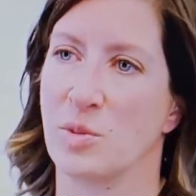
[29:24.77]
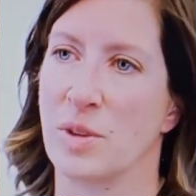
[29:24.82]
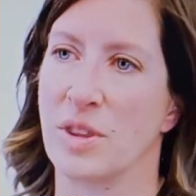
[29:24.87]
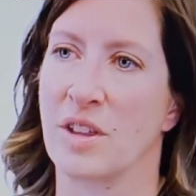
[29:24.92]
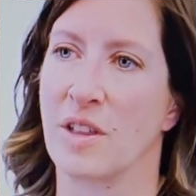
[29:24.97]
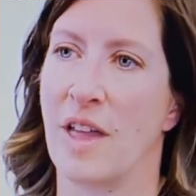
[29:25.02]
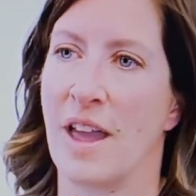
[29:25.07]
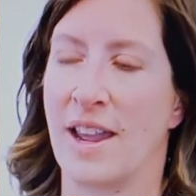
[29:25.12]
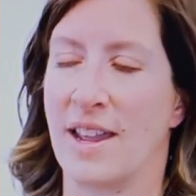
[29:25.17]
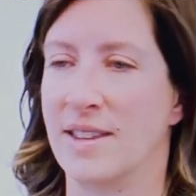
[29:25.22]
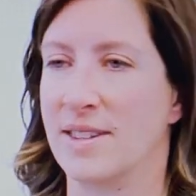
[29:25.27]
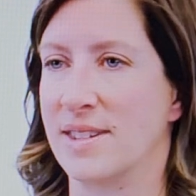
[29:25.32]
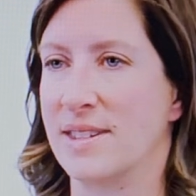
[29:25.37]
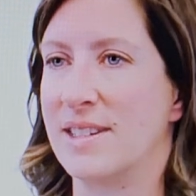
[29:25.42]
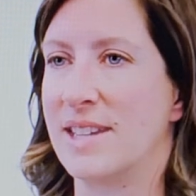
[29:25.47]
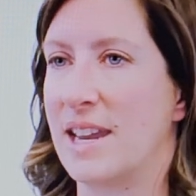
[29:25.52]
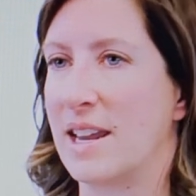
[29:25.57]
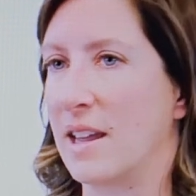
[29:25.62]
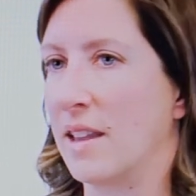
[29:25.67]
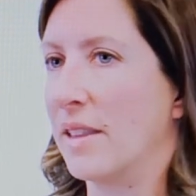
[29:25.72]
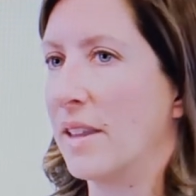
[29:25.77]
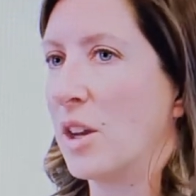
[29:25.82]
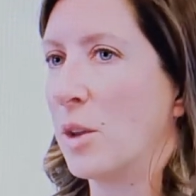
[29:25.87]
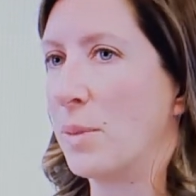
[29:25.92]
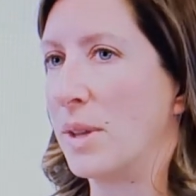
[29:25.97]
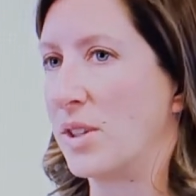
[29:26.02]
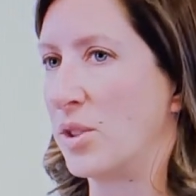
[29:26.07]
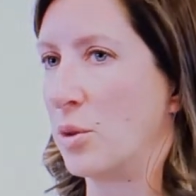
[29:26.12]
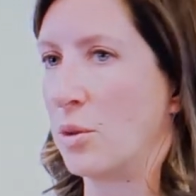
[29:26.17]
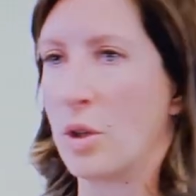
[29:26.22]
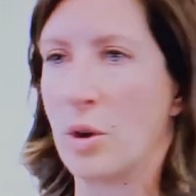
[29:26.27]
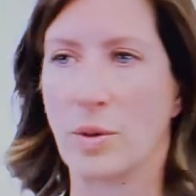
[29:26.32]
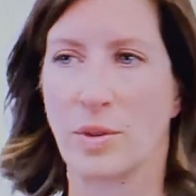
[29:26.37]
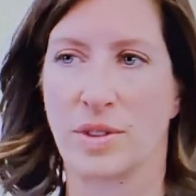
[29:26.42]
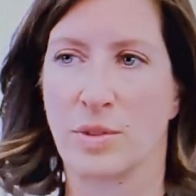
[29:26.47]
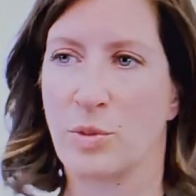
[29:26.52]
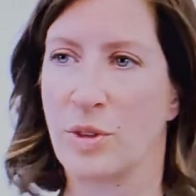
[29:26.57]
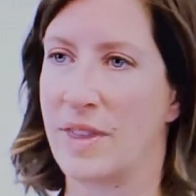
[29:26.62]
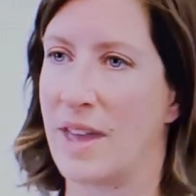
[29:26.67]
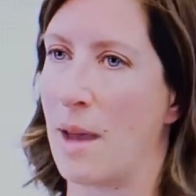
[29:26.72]
with clients and getting a little bit too
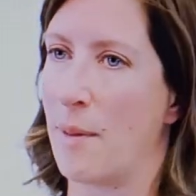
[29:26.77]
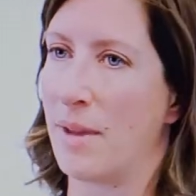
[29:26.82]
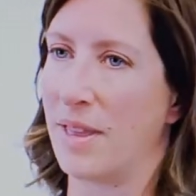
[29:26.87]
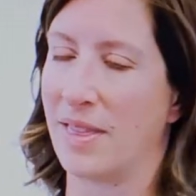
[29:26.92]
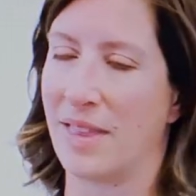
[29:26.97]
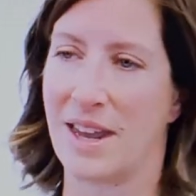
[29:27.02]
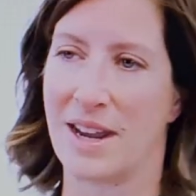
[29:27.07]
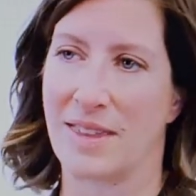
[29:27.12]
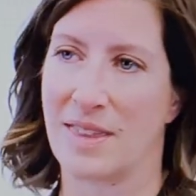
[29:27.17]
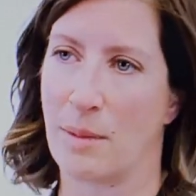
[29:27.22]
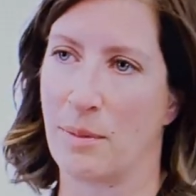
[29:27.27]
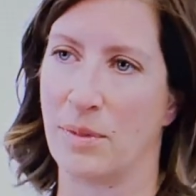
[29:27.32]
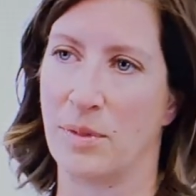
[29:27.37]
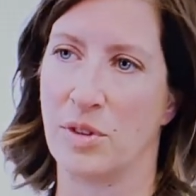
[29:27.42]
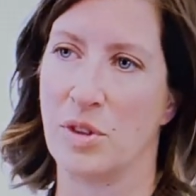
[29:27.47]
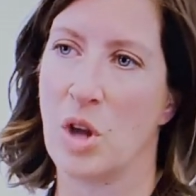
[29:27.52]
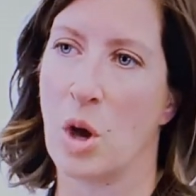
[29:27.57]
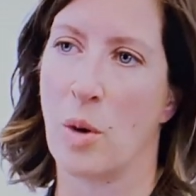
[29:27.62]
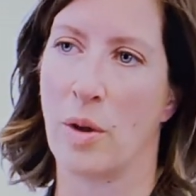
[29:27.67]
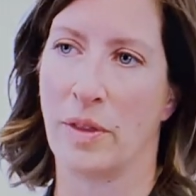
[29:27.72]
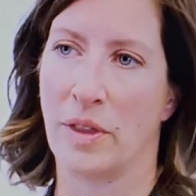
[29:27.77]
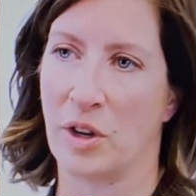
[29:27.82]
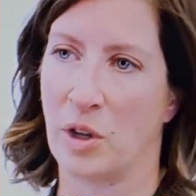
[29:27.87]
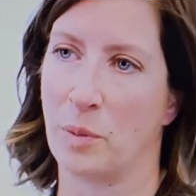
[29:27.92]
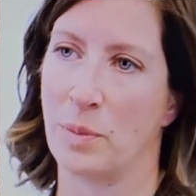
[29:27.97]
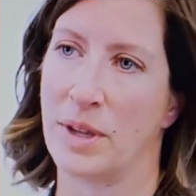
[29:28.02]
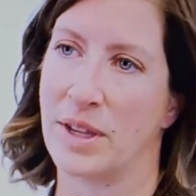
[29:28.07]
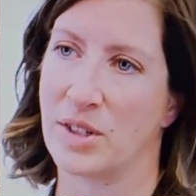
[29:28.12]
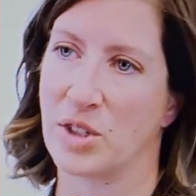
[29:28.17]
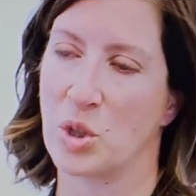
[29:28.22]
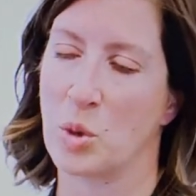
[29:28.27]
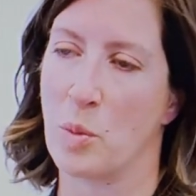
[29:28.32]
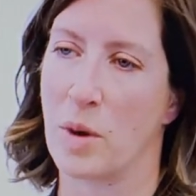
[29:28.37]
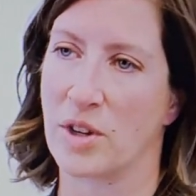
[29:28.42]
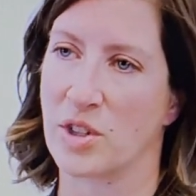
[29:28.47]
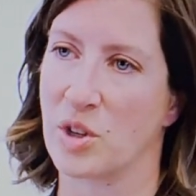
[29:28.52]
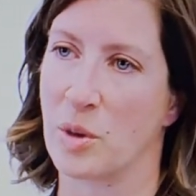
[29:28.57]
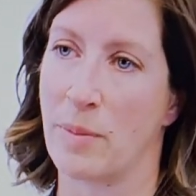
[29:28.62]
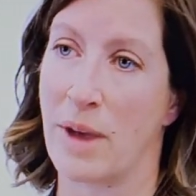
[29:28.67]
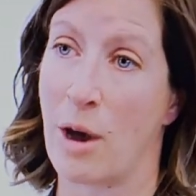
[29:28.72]
close with them and letting them know a little bit too
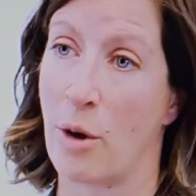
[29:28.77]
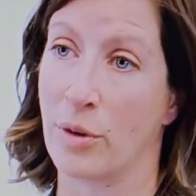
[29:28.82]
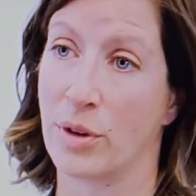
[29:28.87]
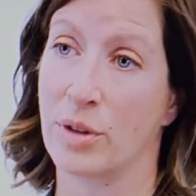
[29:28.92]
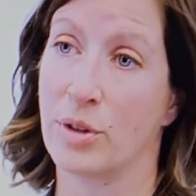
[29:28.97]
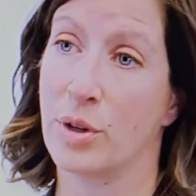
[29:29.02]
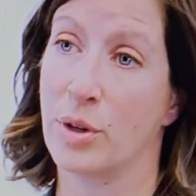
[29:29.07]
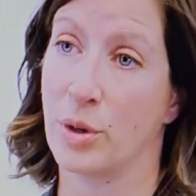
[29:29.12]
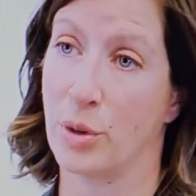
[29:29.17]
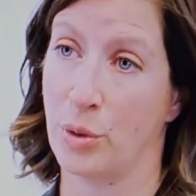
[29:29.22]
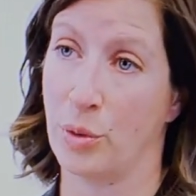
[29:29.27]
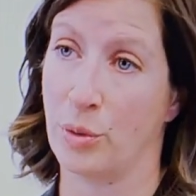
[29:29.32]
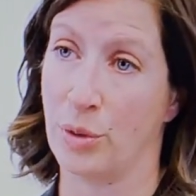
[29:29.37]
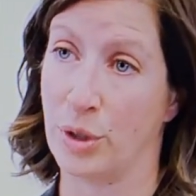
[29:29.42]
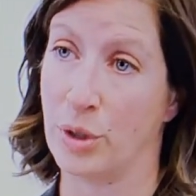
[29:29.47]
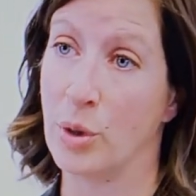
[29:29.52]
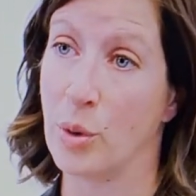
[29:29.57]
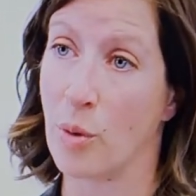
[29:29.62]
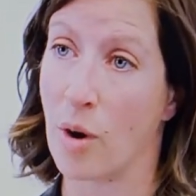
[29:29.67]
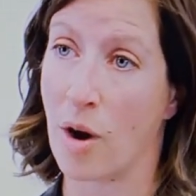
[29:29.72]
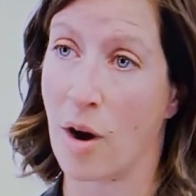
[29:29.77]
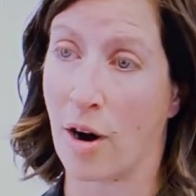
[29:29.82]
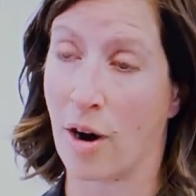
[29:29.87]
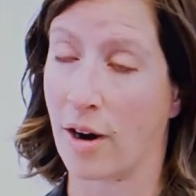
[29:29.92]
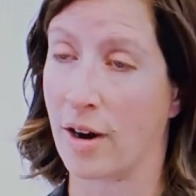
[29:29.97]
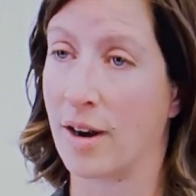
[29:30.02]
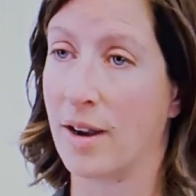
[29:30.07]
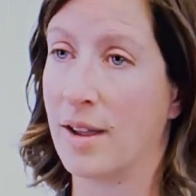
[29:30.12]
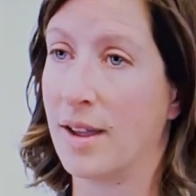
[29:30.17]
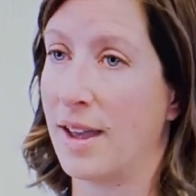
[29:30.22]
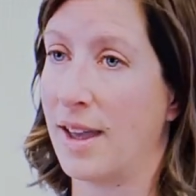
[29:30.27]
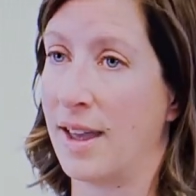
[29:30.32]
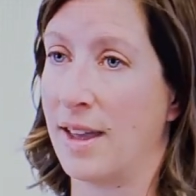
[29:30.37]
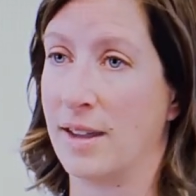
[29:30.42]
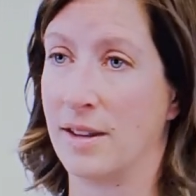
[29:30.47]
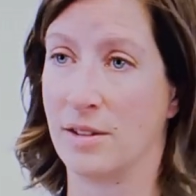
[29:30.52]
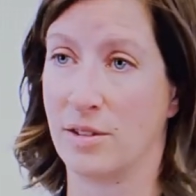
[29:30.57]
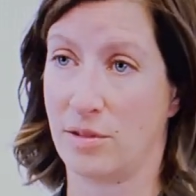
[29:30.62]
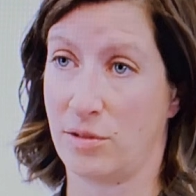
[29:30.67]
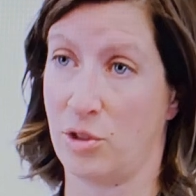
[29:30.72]
much about who you are
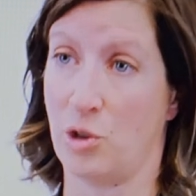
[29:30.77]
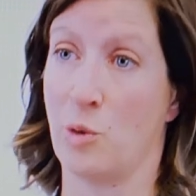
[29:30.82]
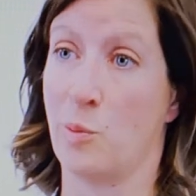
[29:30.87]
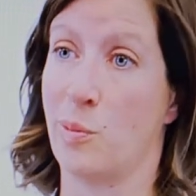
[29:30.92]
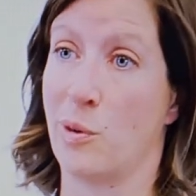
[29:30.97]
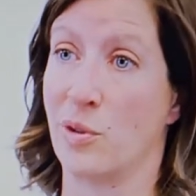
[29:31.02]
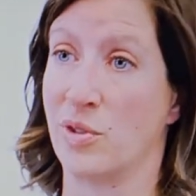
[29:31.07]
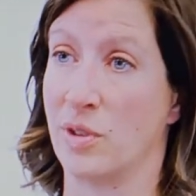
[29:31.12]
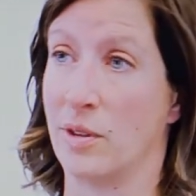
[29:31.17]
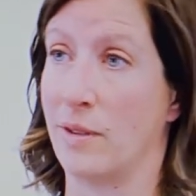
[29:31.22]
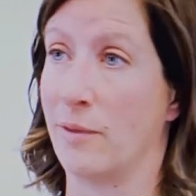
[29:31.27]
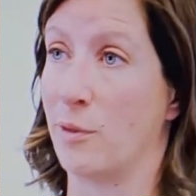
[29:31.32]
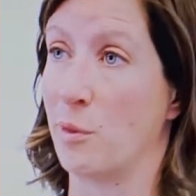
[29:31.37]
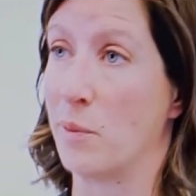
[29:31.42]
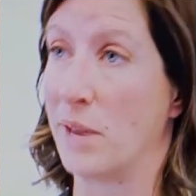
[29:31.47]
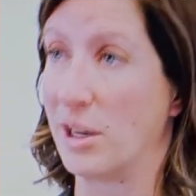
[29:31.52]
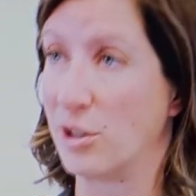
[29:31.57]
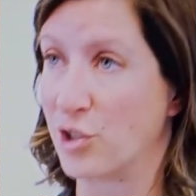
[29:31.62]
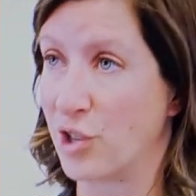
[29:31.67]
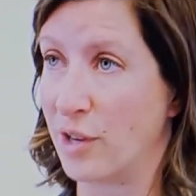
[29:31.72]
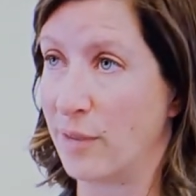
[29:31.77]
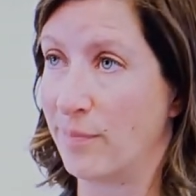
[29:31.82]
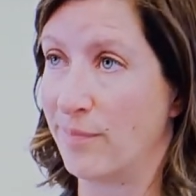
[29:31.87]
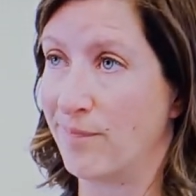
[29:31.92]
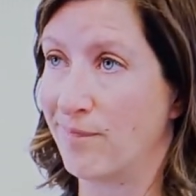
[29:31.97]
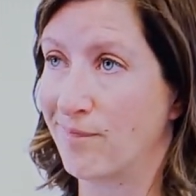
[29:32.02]
and your personal information.